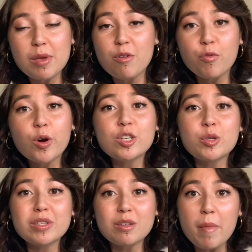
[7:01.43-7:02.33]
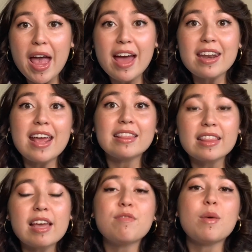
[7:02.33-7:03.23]
a virtuous man and
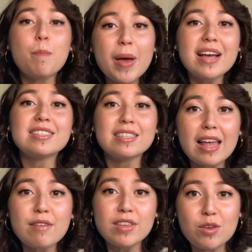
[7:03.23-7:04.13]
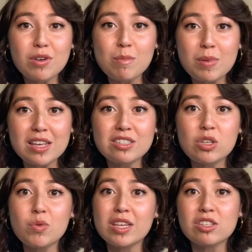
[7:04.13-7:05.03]
live the best life that you can be so
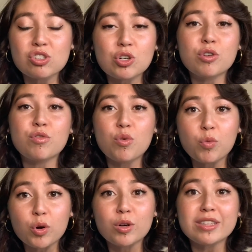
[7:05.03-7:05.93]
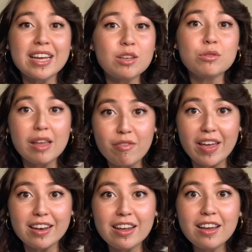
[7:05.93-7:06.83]
you can serve the world that you live in.